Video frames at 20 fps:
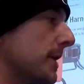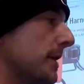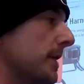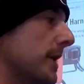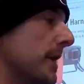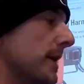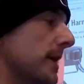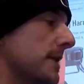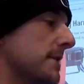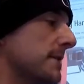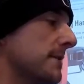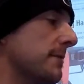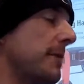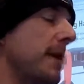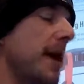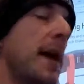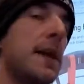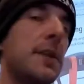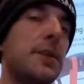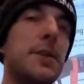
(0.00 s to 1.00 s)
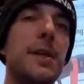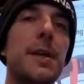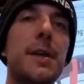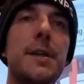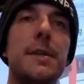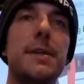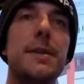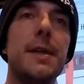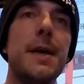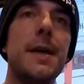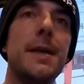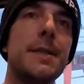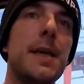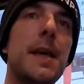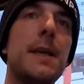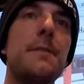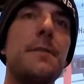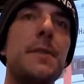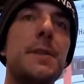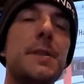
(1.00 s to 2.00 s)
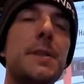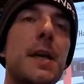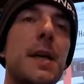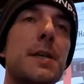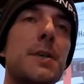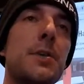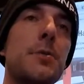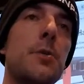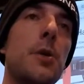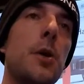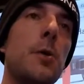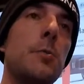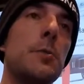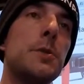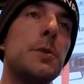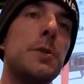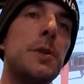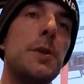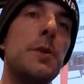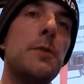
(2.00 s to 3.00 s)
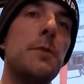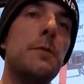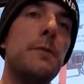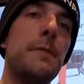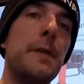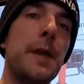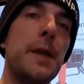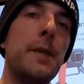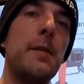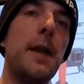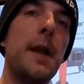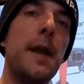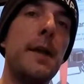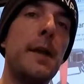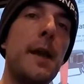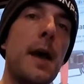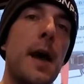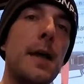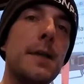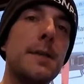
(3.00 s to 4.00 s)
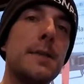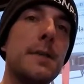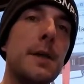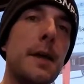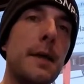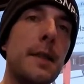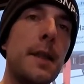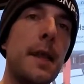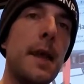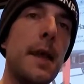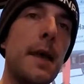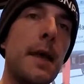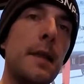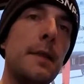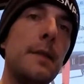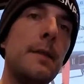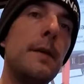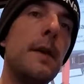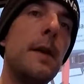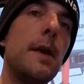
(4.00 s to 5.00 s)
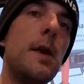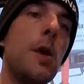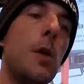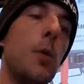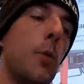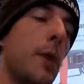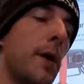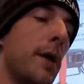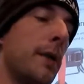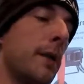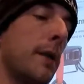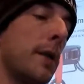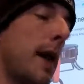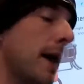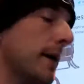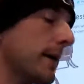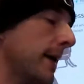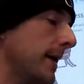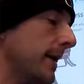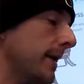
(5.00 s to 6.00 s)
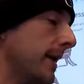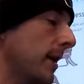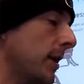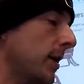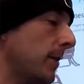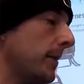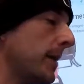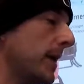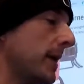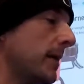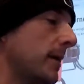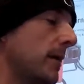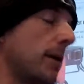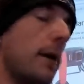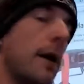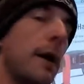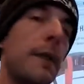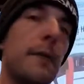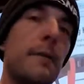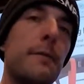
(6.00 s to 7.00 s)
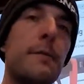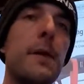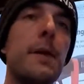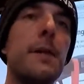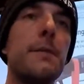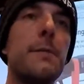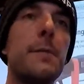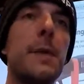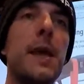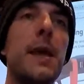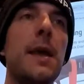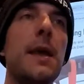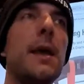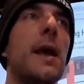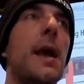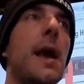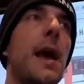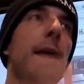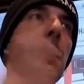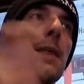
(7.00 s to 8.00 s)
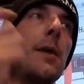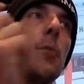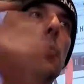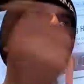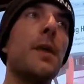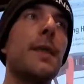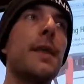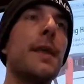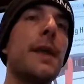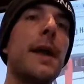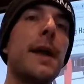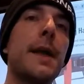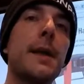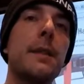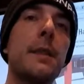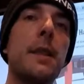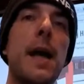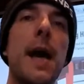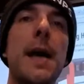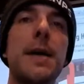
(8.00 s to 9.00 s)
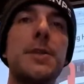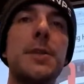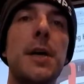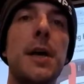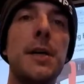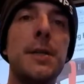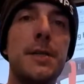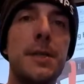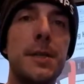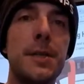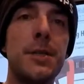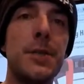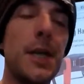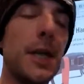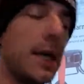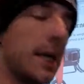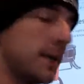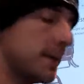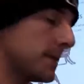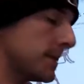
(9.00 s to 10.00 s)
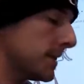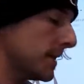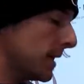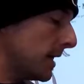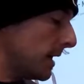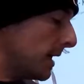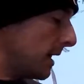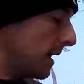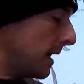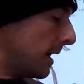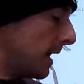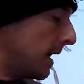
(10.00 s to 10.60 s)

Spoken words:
took this, fashioned a 10-foot section rope with two figure-8 knots on the end with a locking carabiner on the front of me, and then one that I could latch onto the chains